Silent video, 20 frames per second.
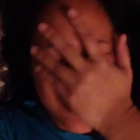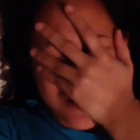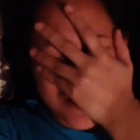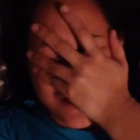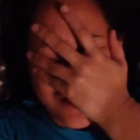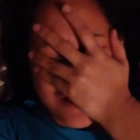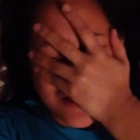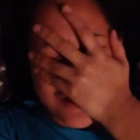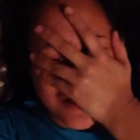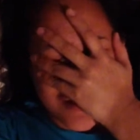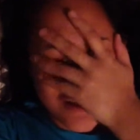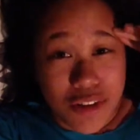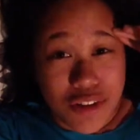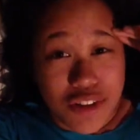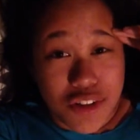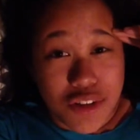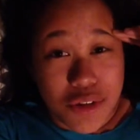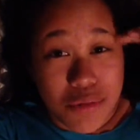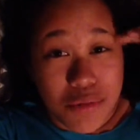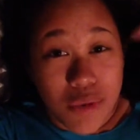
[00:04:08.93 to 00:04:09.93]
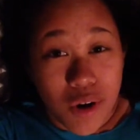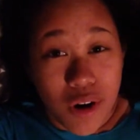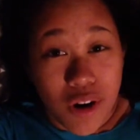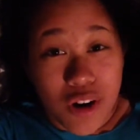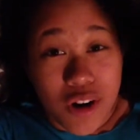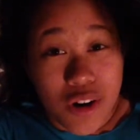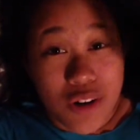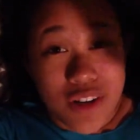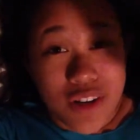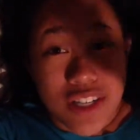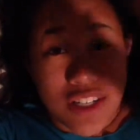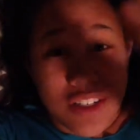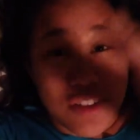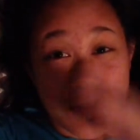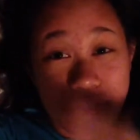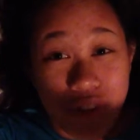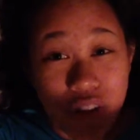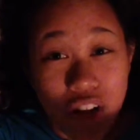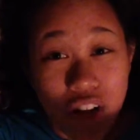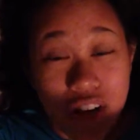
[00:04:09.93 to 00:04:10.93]
Ugh. Tomorrow is
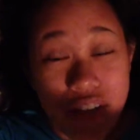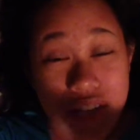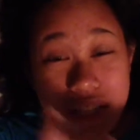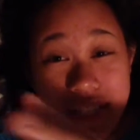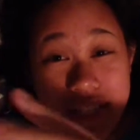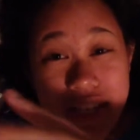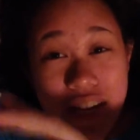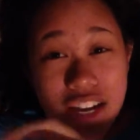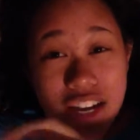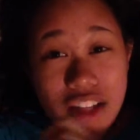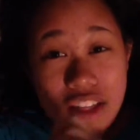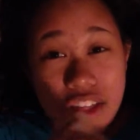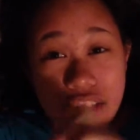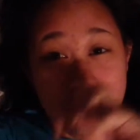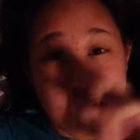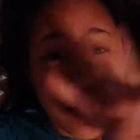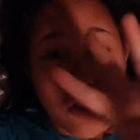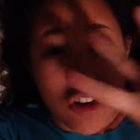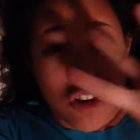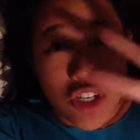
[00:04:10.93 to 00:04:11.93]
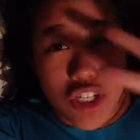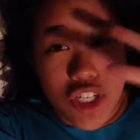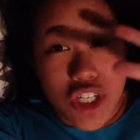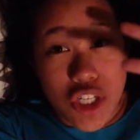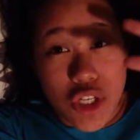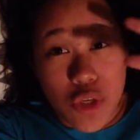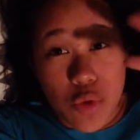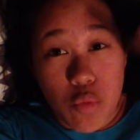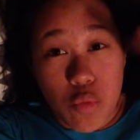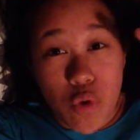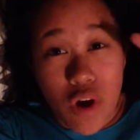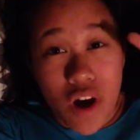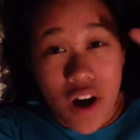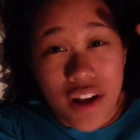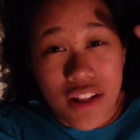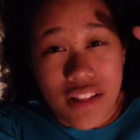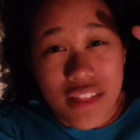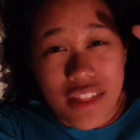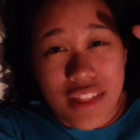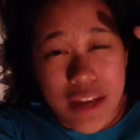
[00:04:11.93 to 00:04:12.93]
Vlogust day
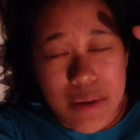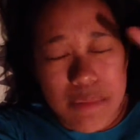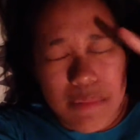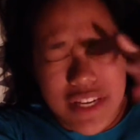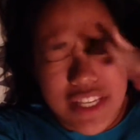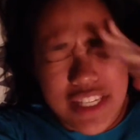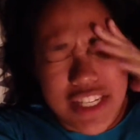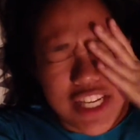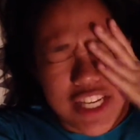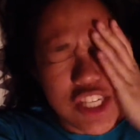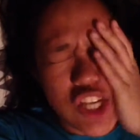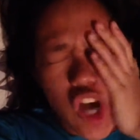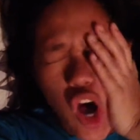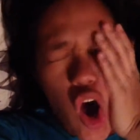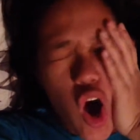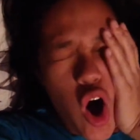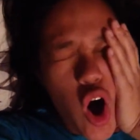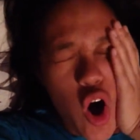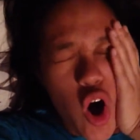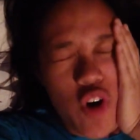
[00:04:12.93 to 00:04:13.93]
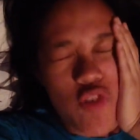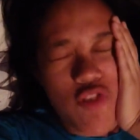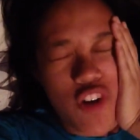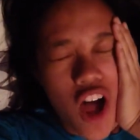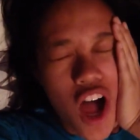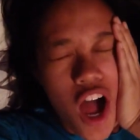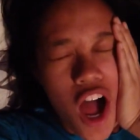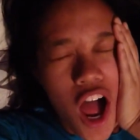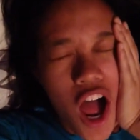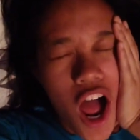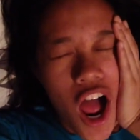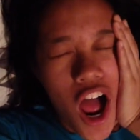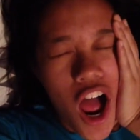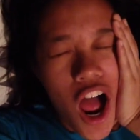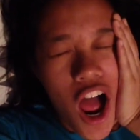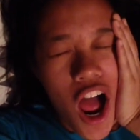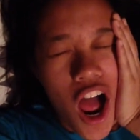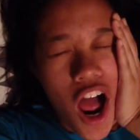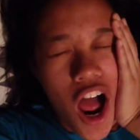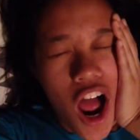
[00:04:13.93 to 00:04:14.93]
31. That means it's
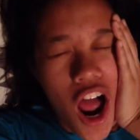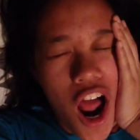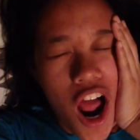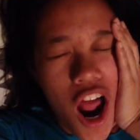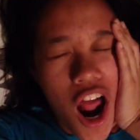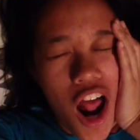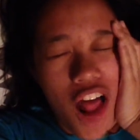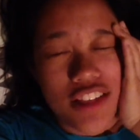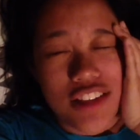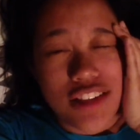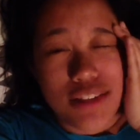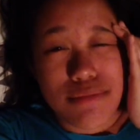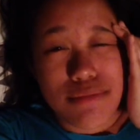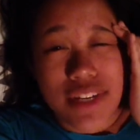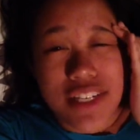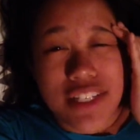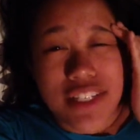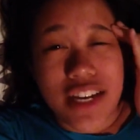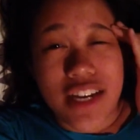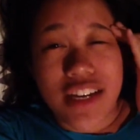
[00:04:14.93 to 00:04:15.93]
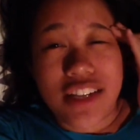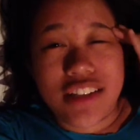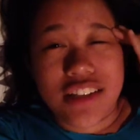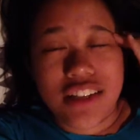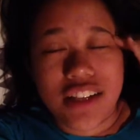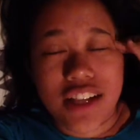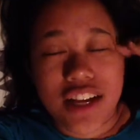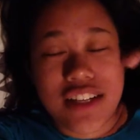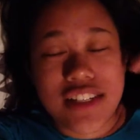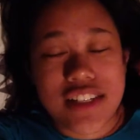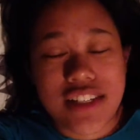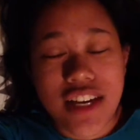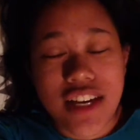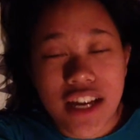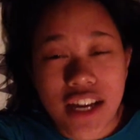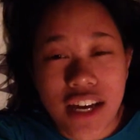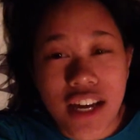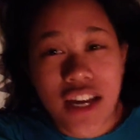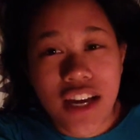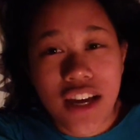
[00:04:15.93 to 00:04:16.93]
over. It's my second to last
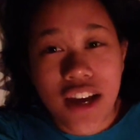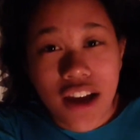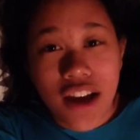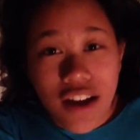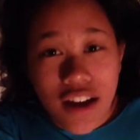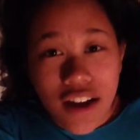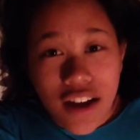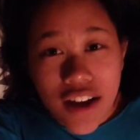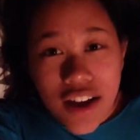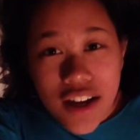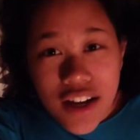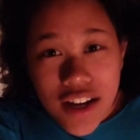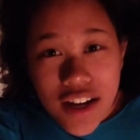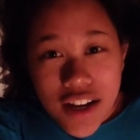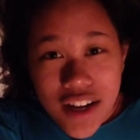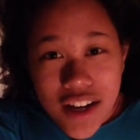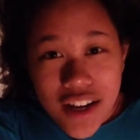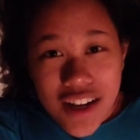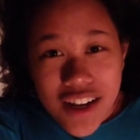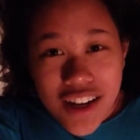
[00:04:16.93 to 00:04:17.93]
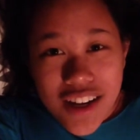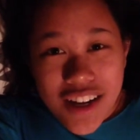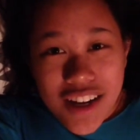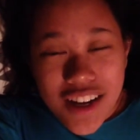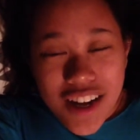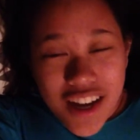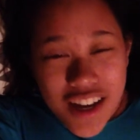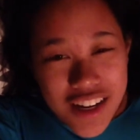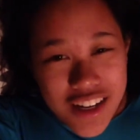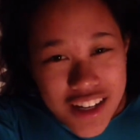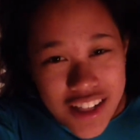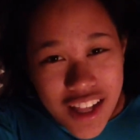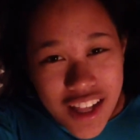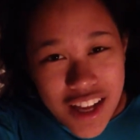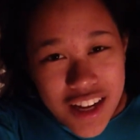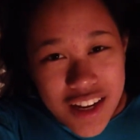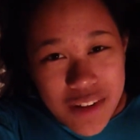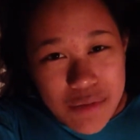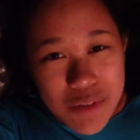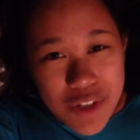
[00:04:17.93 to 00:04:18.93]
day. Kind of
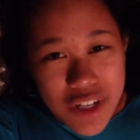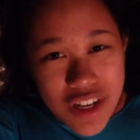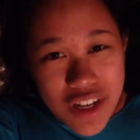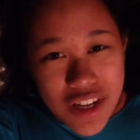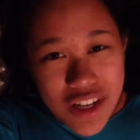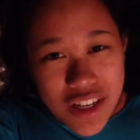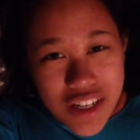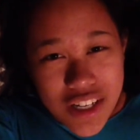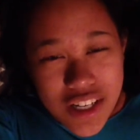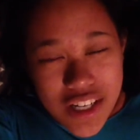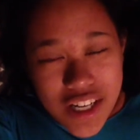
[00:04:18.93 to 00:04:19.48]
glad I'm done.